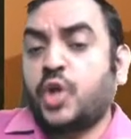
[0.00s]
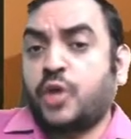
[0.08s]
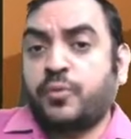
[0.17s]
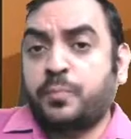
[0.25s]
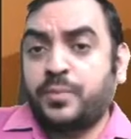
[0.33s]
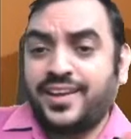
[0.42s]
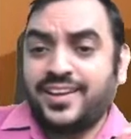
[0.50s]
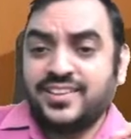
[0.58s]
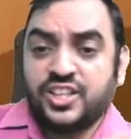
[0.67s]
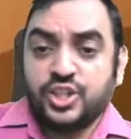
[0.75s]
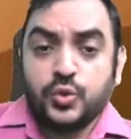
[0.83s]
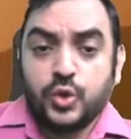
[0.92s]
of obtaining
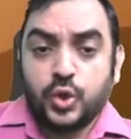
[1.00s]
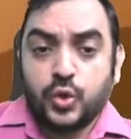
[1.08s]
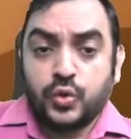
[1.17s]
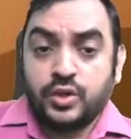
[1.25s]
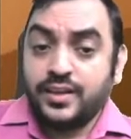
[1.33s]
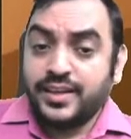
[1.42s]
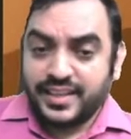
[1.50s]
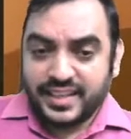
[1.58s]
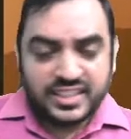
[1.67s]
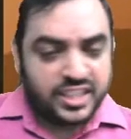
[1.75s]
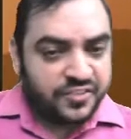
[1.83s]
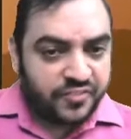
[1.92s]
the new loan
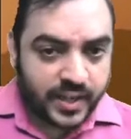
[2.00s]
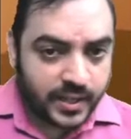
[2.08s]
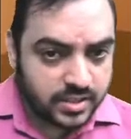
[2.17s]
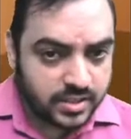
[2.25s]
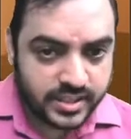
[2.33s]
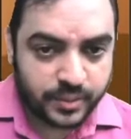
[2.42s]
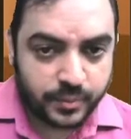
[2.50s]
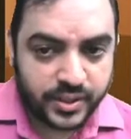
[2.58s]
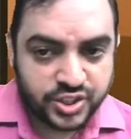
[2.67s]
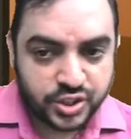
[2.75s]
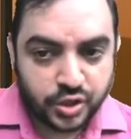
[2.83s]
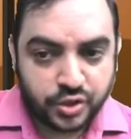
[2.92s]
in the financial
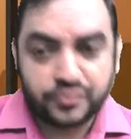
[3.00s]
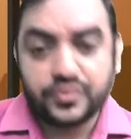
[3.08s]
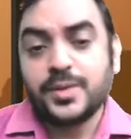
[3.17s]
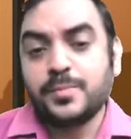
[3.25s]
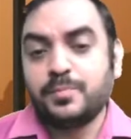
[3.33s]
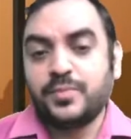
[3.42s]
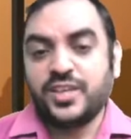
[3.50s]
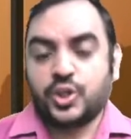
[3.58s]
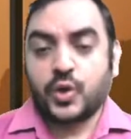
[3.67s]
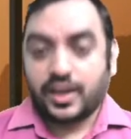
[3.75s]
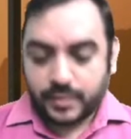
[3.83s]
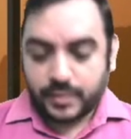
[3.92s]
statements of
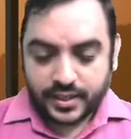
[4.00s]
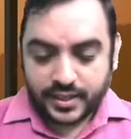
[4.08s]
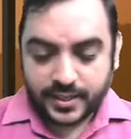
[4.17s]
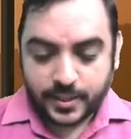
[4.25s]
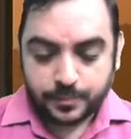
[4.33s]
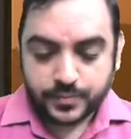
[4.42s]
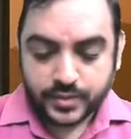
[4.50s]
PQR Limited.